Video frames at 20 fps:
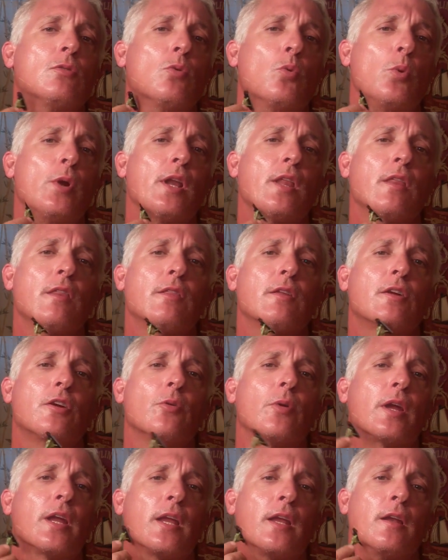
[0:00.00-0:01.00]
with the
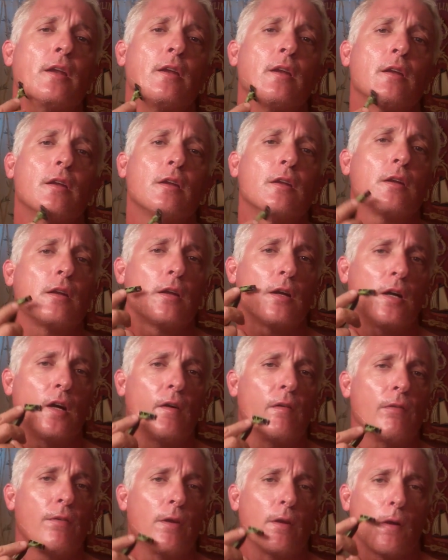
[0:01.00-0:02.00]
grain
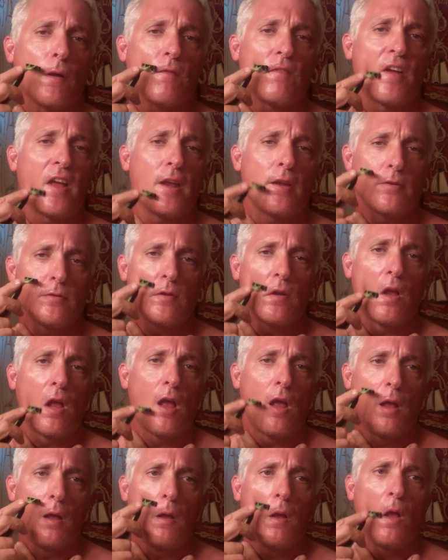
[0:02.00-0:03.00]
of your face.
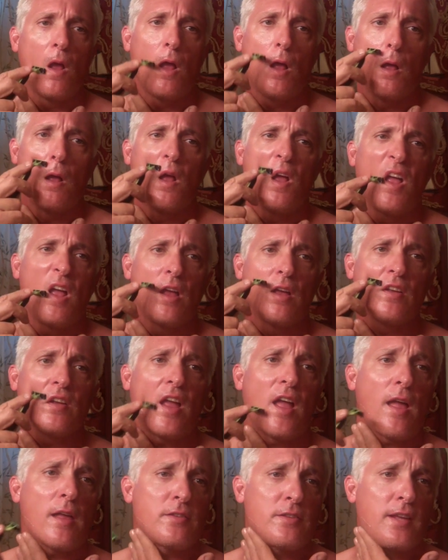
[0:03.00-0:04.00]

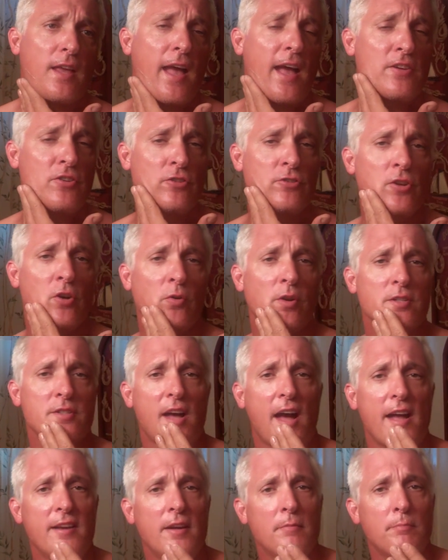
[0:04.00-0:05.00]
See, as you notice,
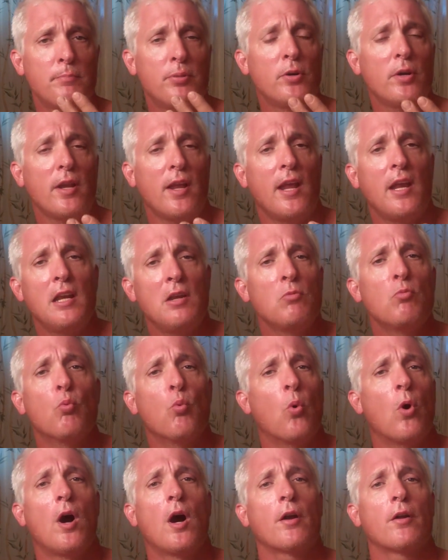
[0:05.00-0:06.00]
I didn't put any
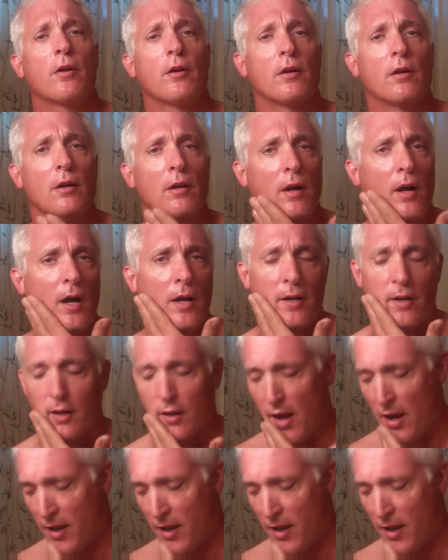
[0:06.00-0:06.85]
water on here.